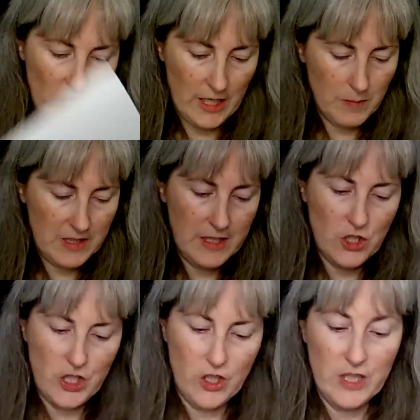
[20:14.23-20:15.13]
I'm
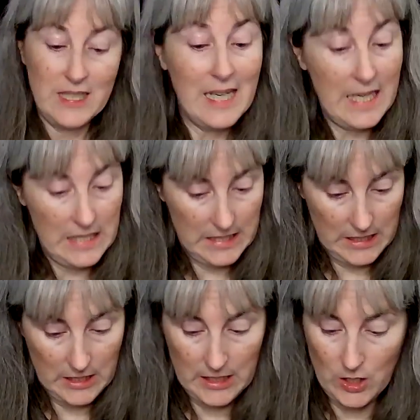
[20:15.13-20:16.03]
stitching on an
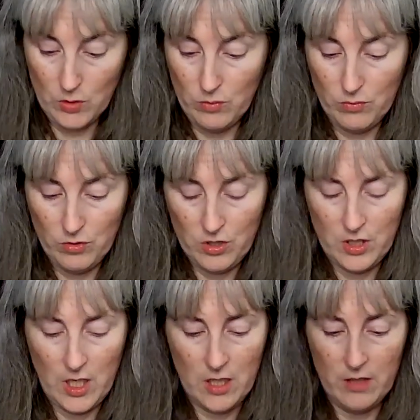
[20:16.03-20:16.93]
18
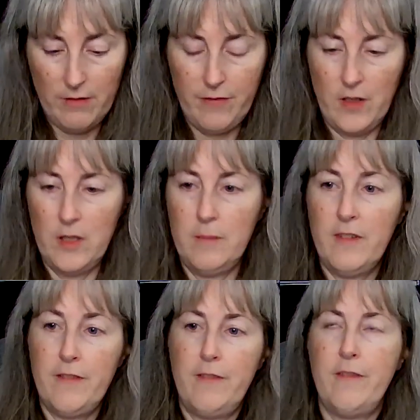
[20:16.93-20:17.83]
count Ada
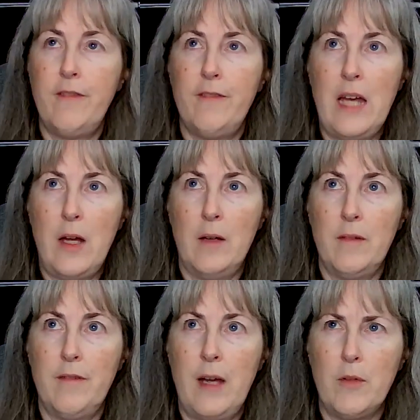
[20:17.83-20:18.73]
from
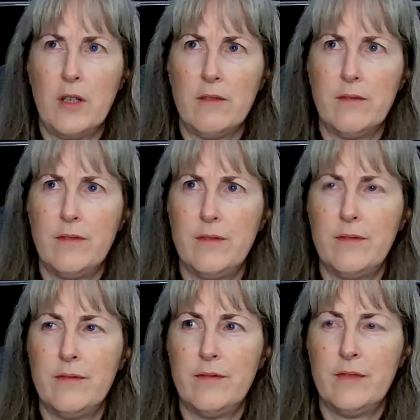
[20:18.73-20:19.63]
Fabric
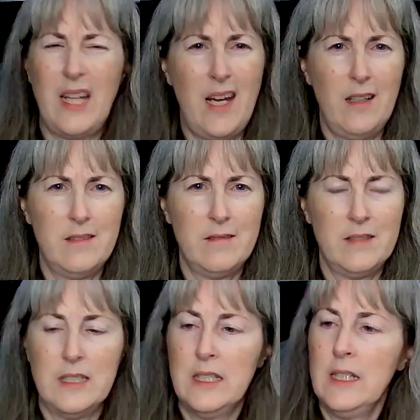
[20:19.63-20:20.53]
Flare,
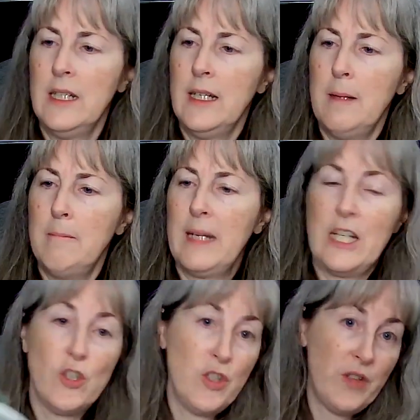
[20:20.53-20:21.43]
but
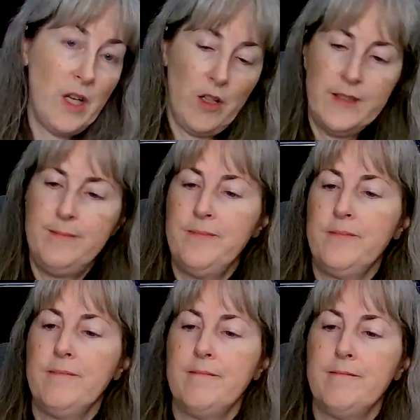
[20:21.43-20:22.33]
I don't know the color.
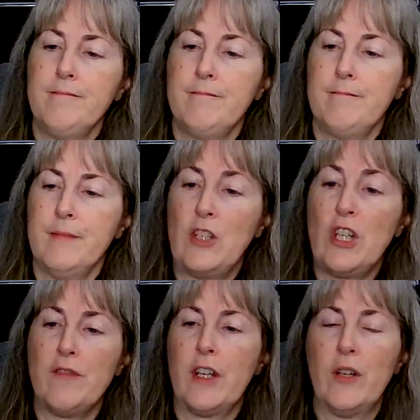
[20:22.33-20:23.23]
I
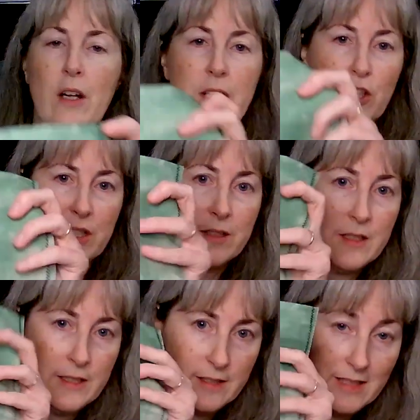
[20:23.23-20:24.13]
tried to figure it out and I couldn't.
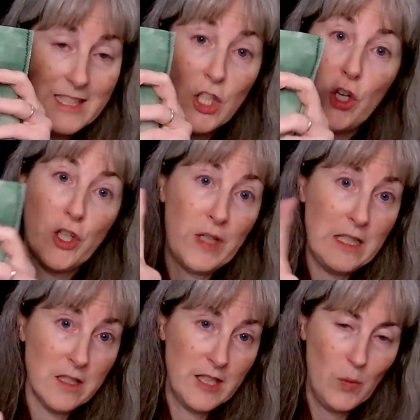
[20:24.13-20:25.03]
There's a lot of
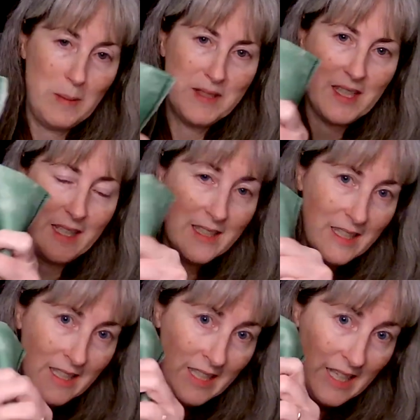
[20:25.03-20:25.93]
greens on their website,
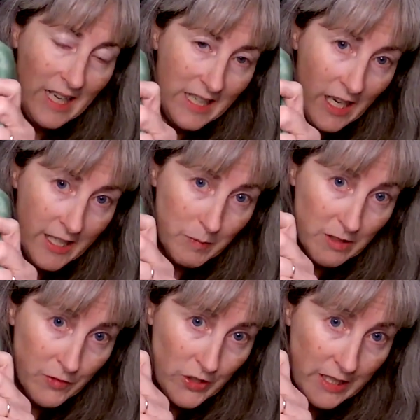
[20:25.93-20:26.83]
and I am
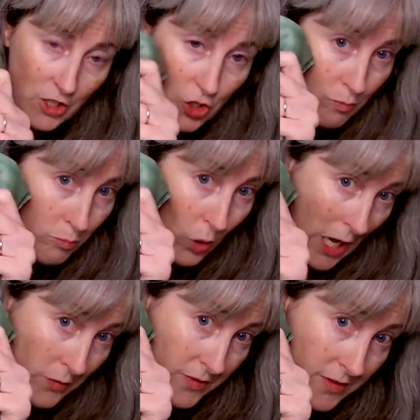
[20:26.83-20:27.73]
converting it to
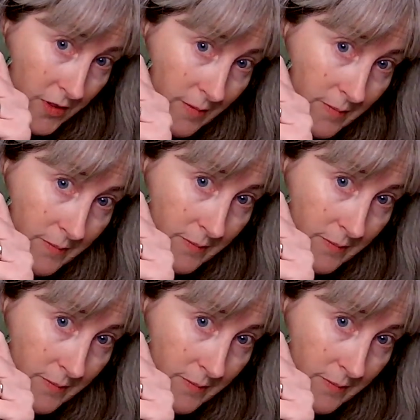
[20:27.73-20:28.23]
browns.